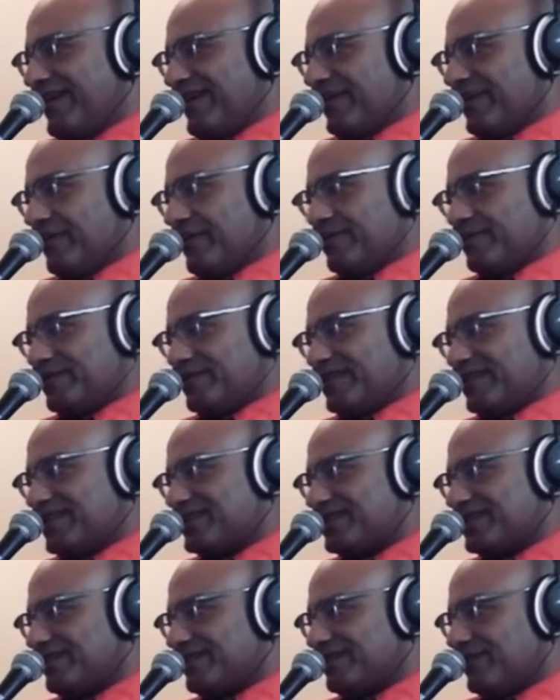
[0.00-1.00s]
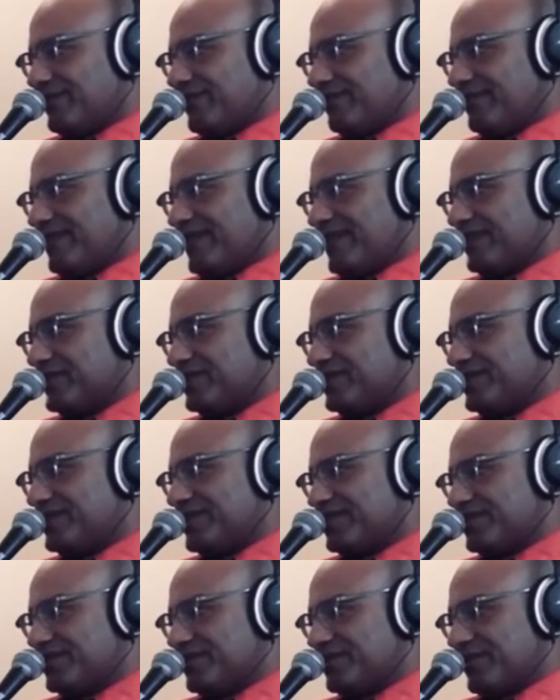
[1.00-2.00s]
Though possessed of olfactory
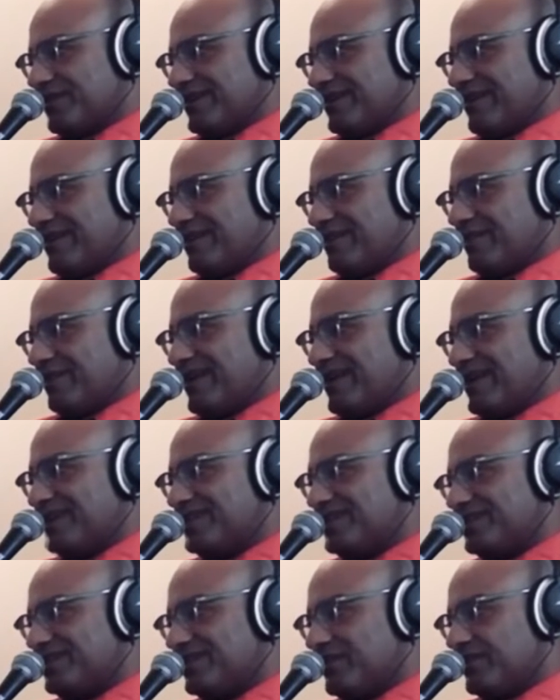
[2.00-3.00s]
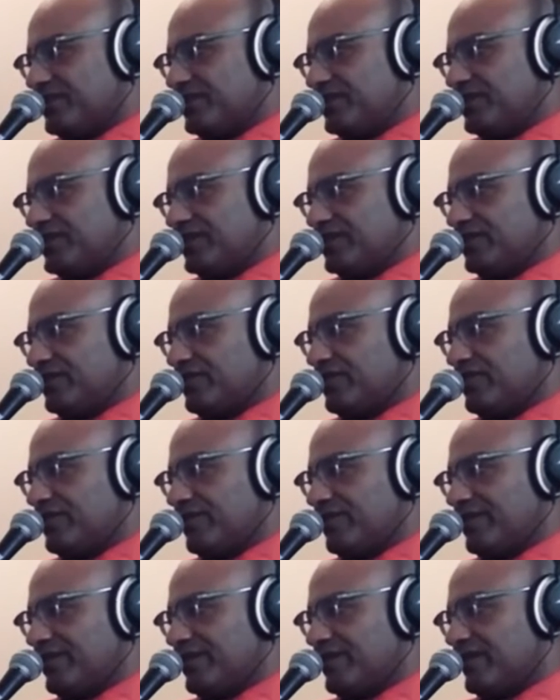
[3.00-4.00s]
sensory apparatus, R2-D2 and
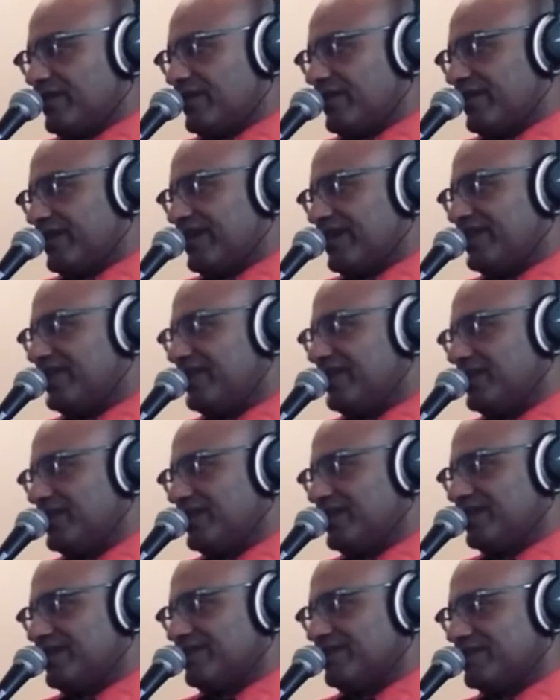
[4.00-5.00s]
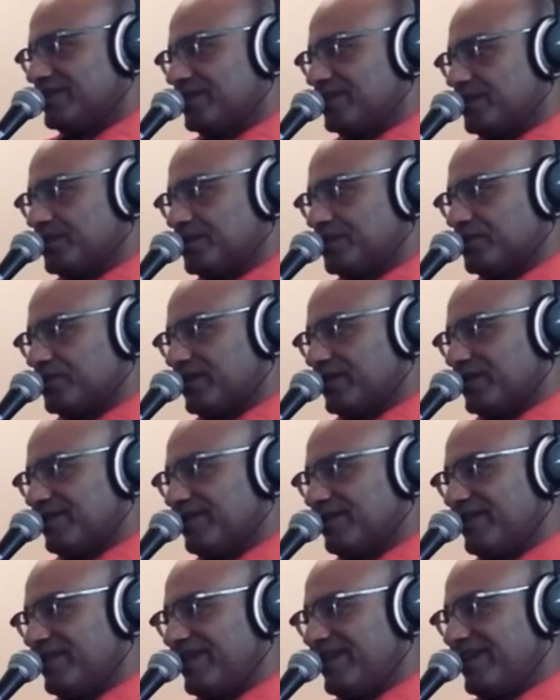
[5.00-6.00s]
3PO had no need of such a
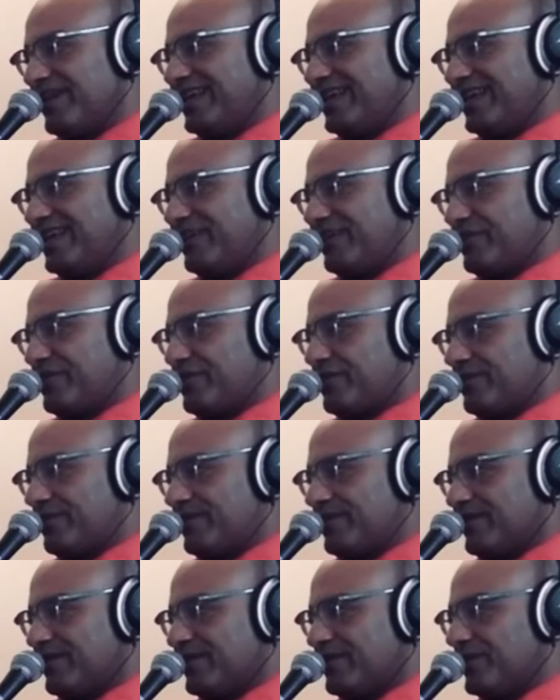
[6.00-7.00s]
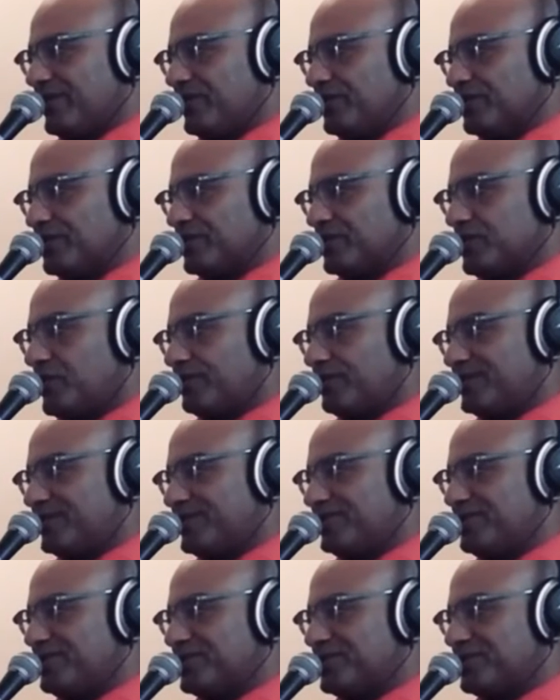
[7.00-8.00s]
screen. Even 3PO, who is equipped
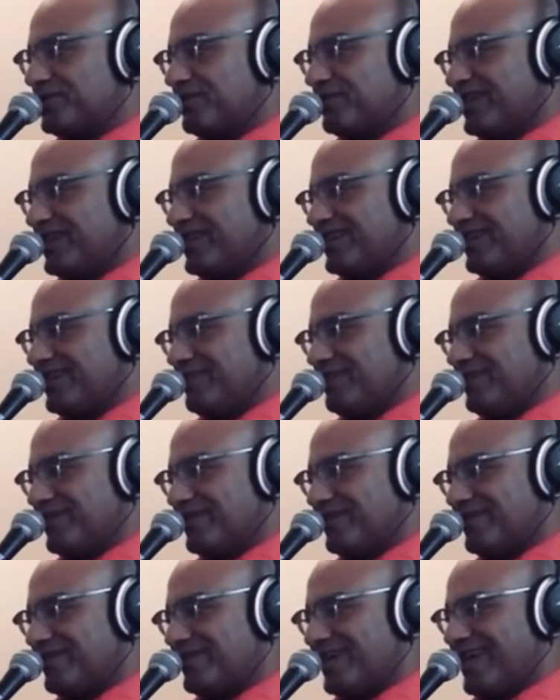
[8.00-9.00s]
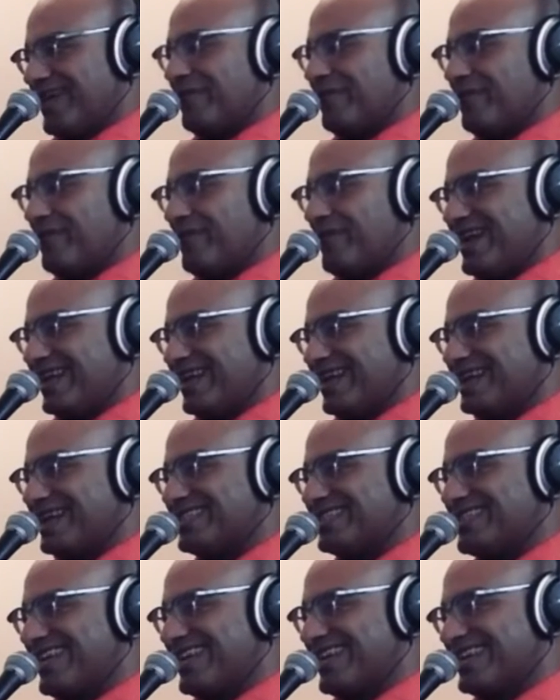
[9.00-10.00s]
to discriminate among aromatic
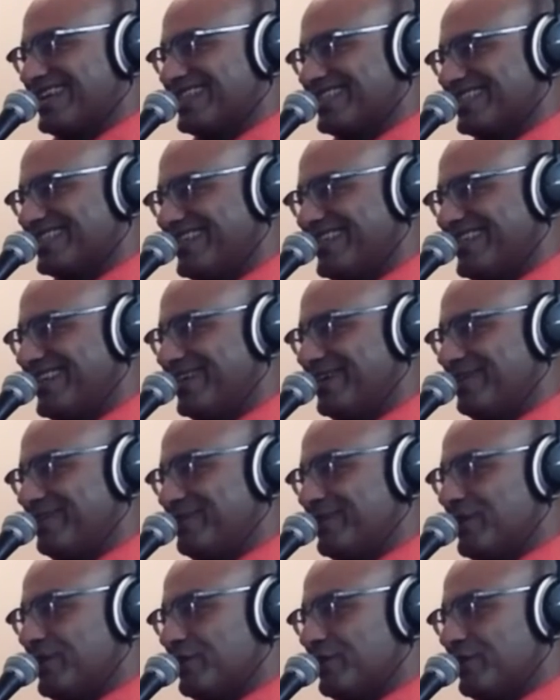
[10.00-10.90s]
aesthetics, could be